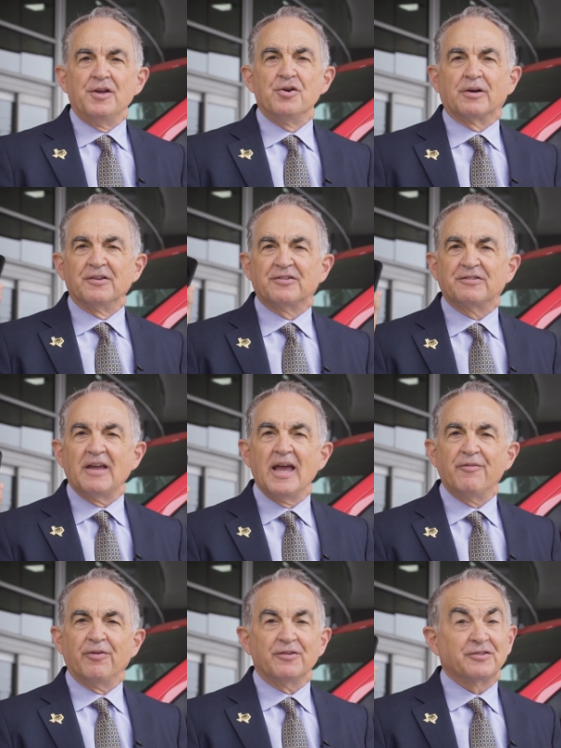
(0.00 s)
you can
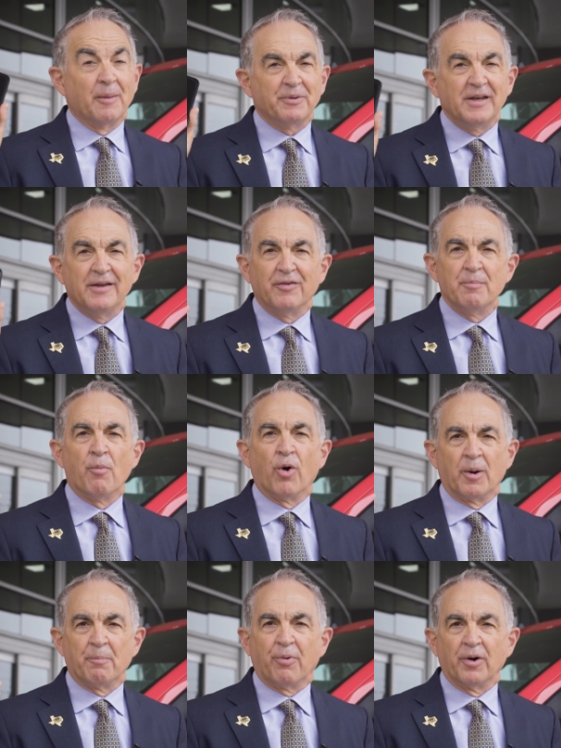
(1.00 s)
save something even
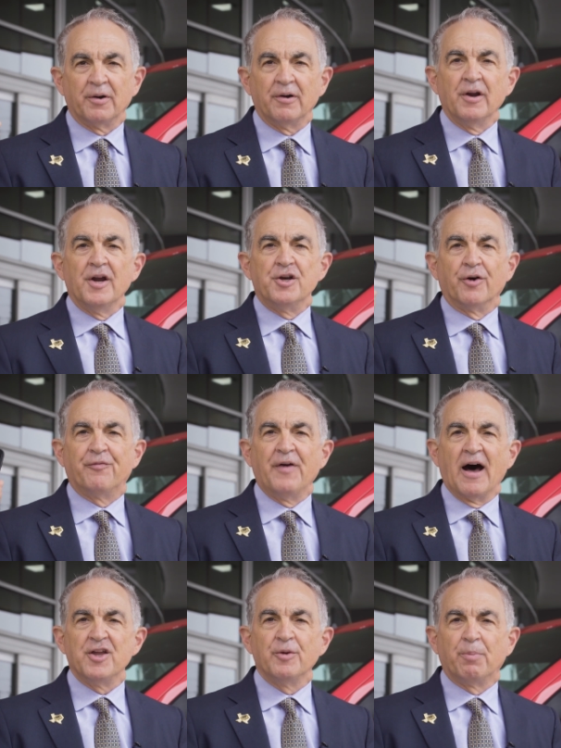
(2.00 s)
more important, your
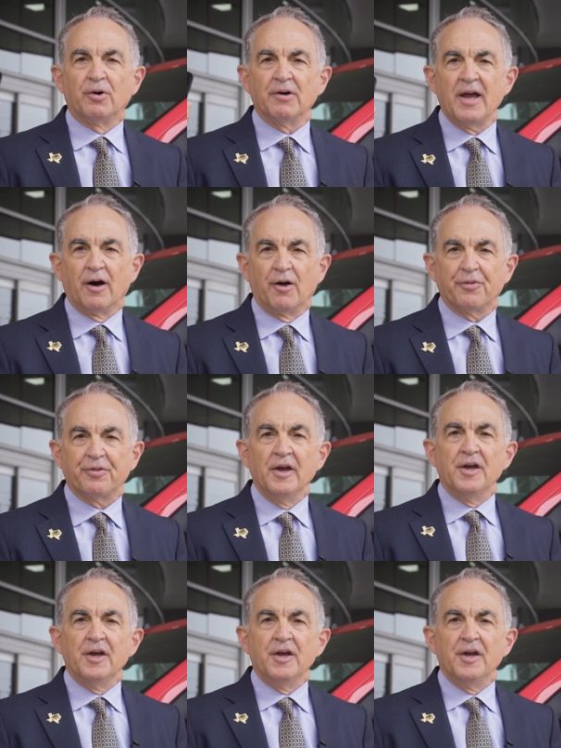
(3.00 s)
valuable health.